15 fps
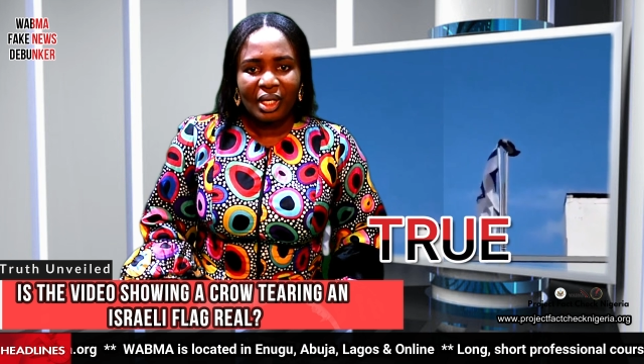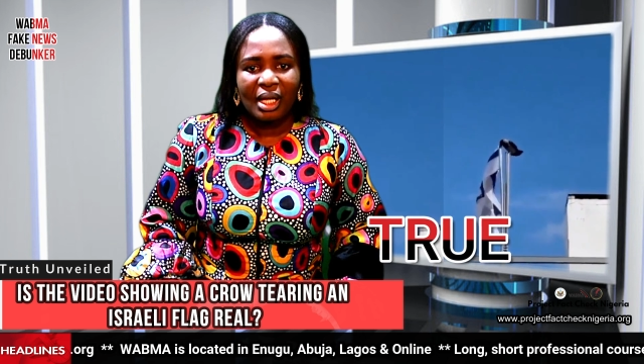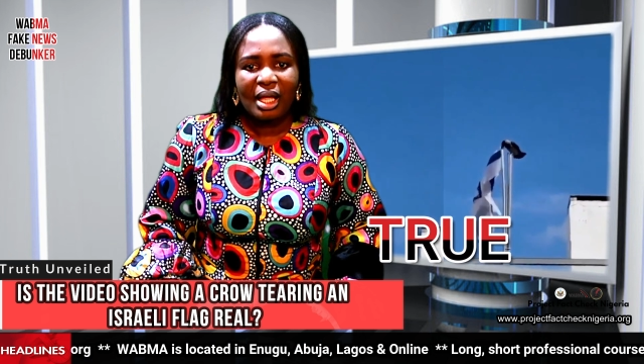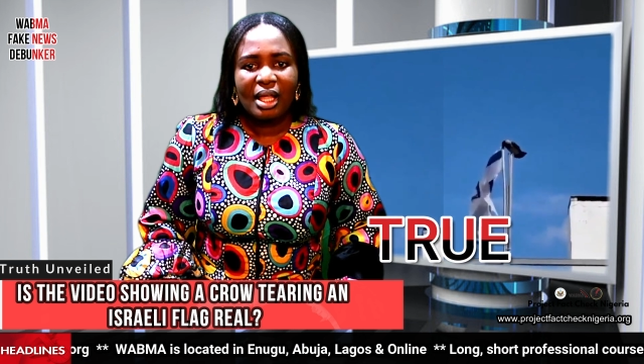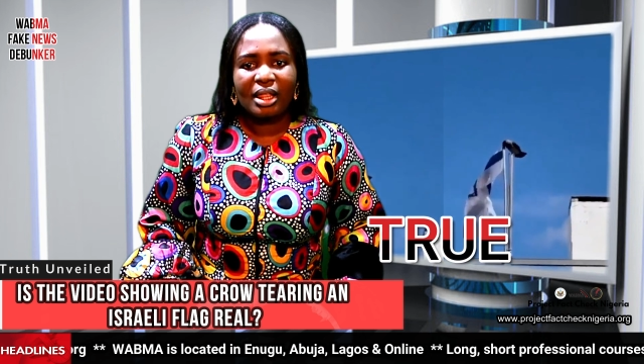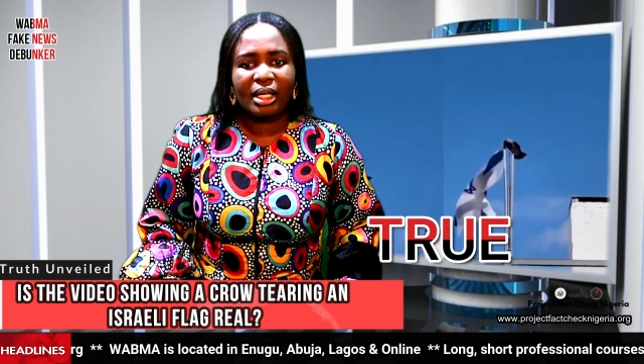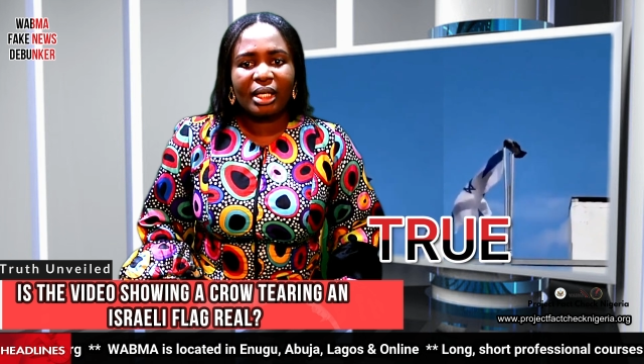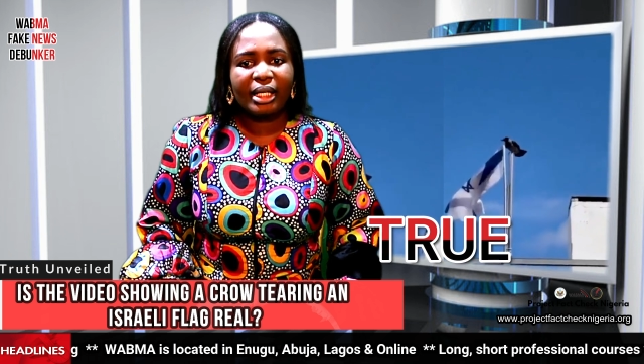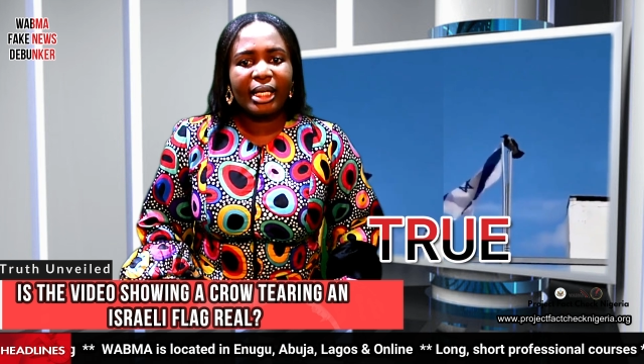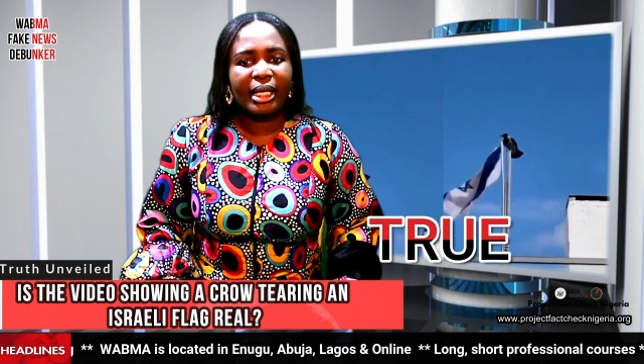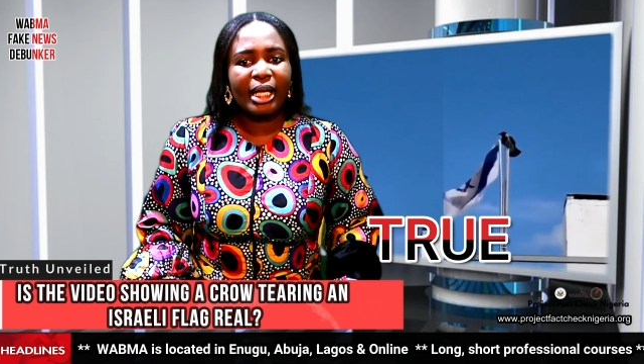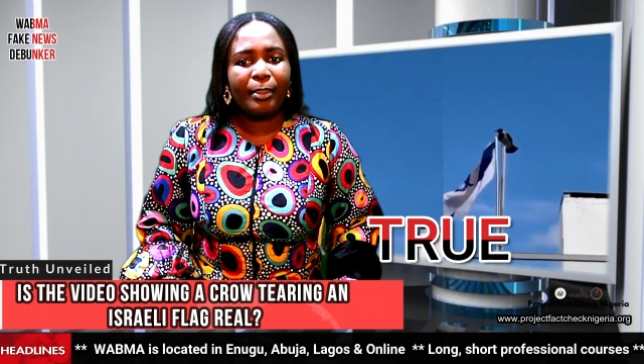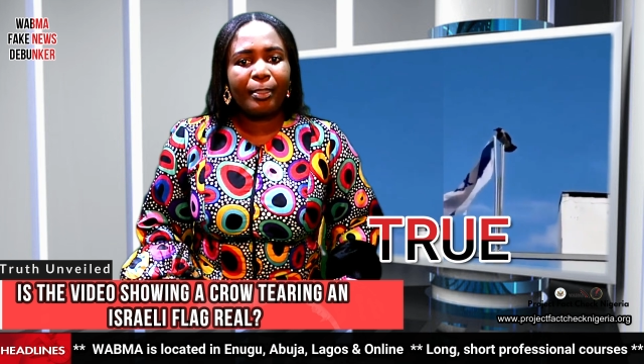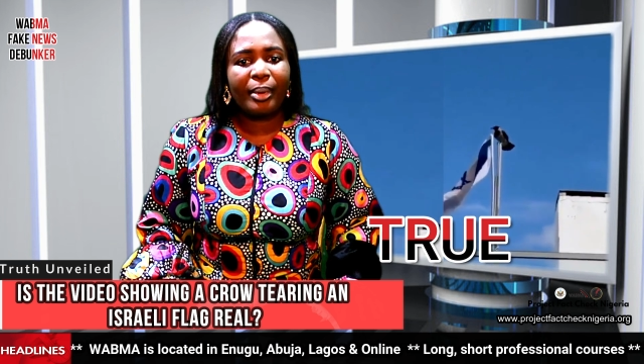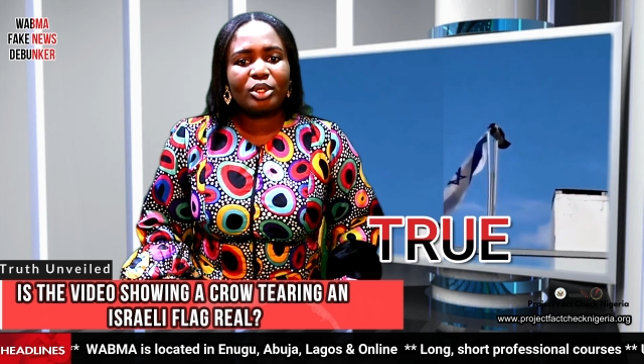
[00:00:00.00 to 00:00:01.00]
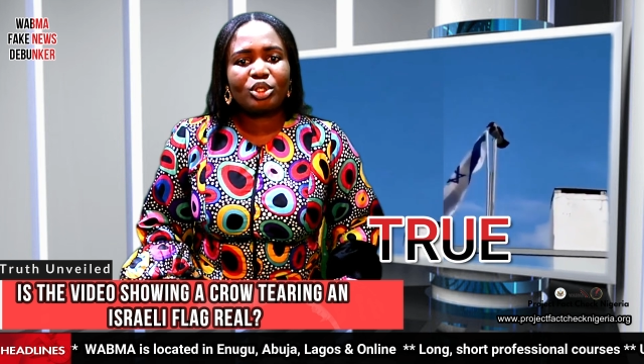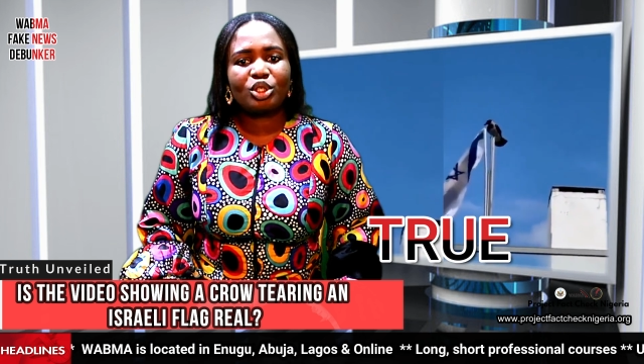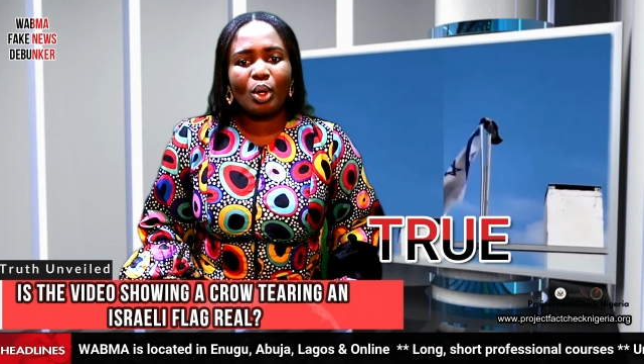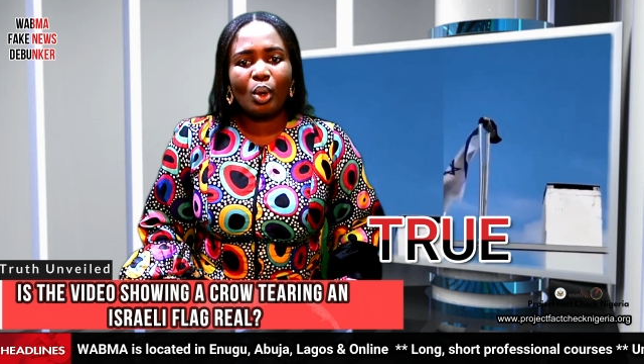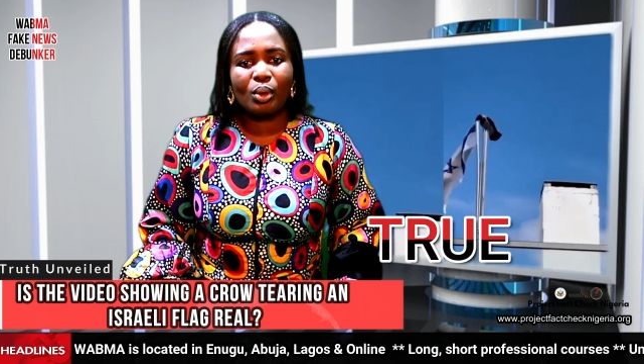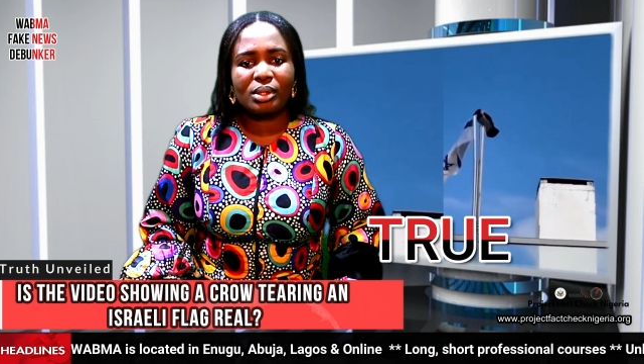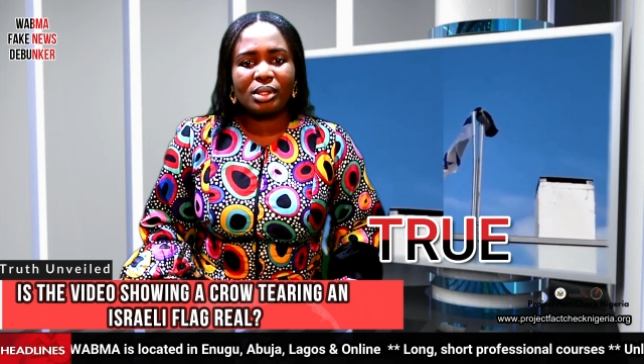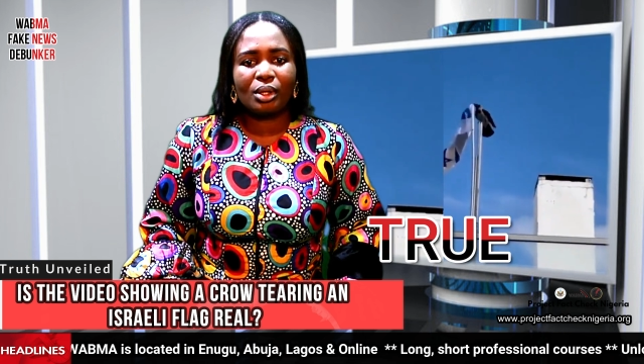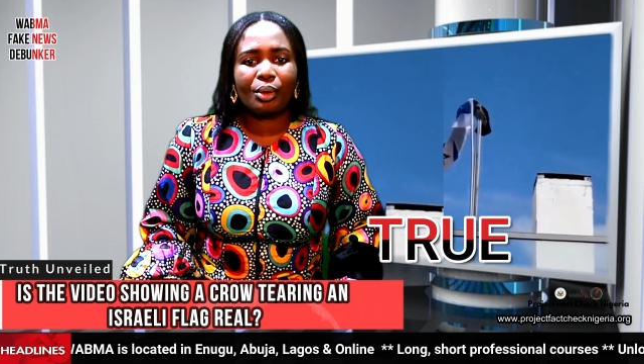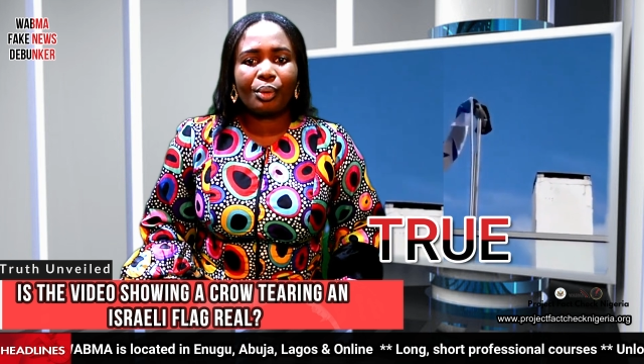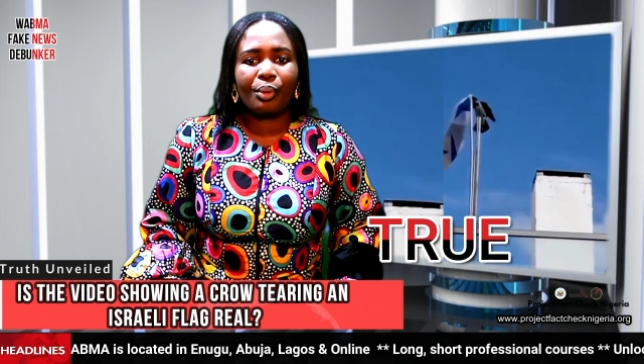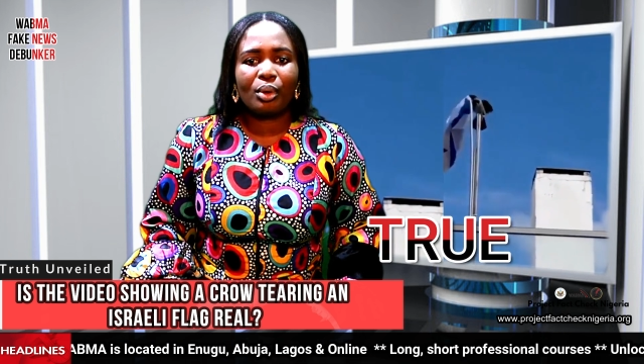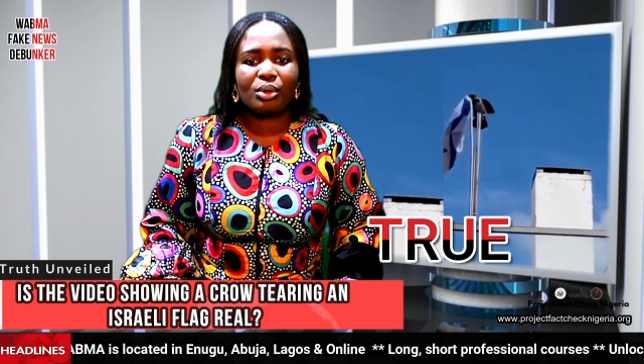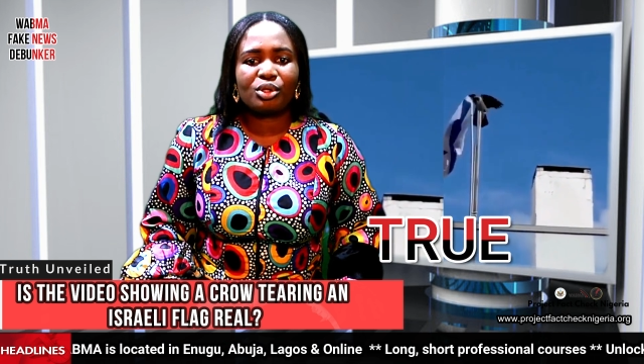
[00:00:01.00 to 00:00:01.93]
The clip shows the crow